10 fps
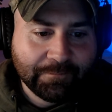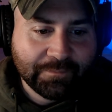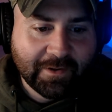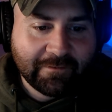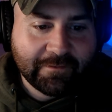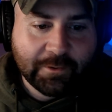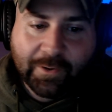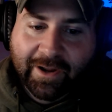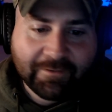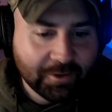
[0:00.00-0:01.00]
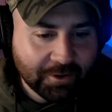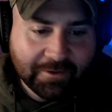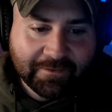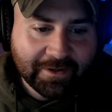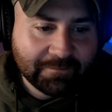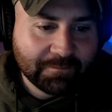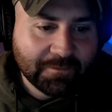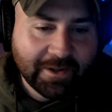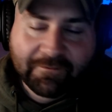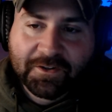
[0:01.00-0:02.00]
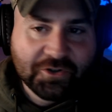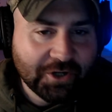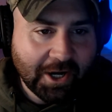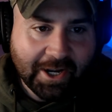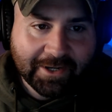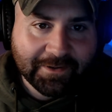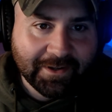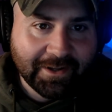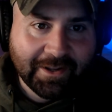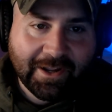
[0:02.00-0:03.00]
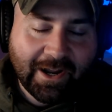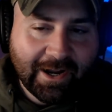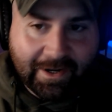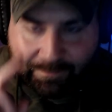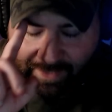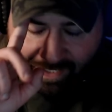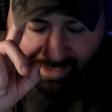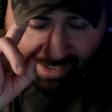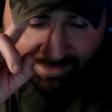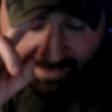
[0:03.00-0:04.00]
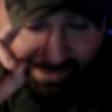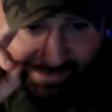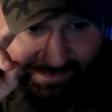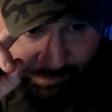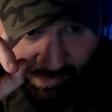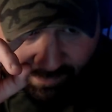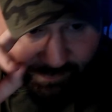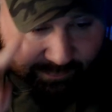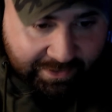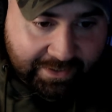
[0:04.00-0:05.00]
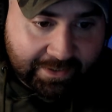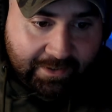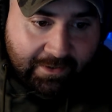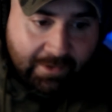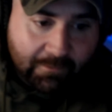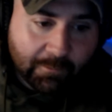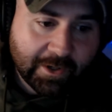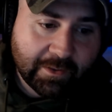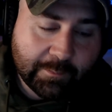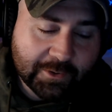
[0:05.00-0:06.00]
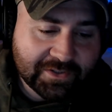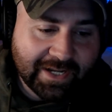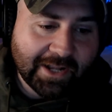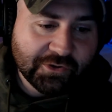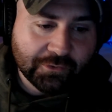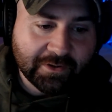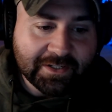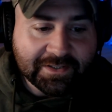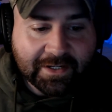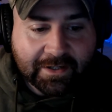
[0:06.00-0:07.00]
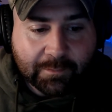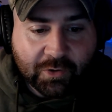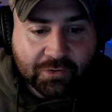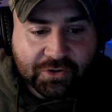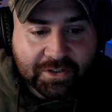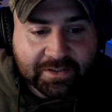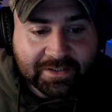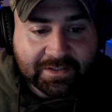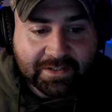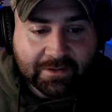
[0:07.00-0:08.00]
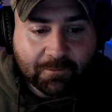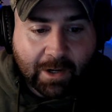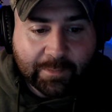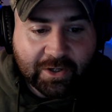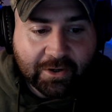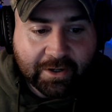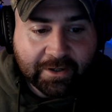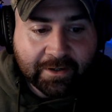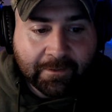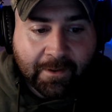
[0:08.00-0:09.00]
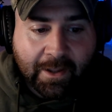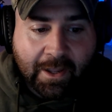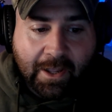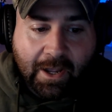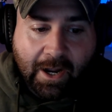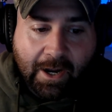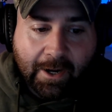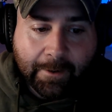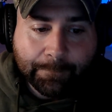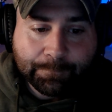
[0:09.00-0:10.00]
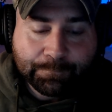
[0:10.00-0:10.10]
if you haven't heard of it, give it a shot. I think it's probably one of the most naturalistic approaches to Robin Hood. Um,